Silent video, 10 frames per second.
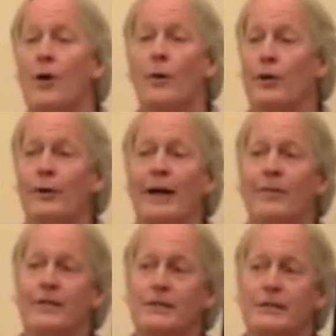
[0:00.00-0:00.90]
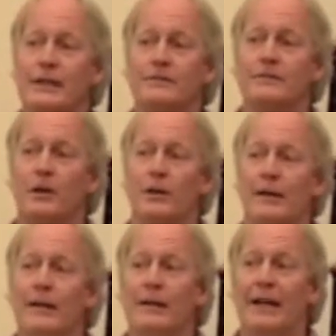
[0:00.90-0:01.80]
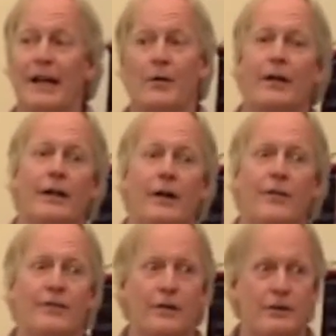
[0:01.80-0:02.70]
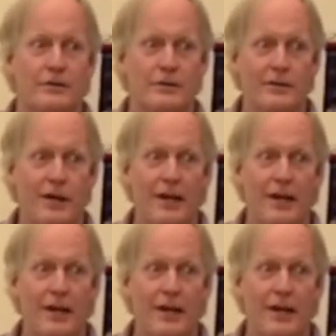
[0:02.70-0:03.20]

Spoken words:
Well, you have these things called area governors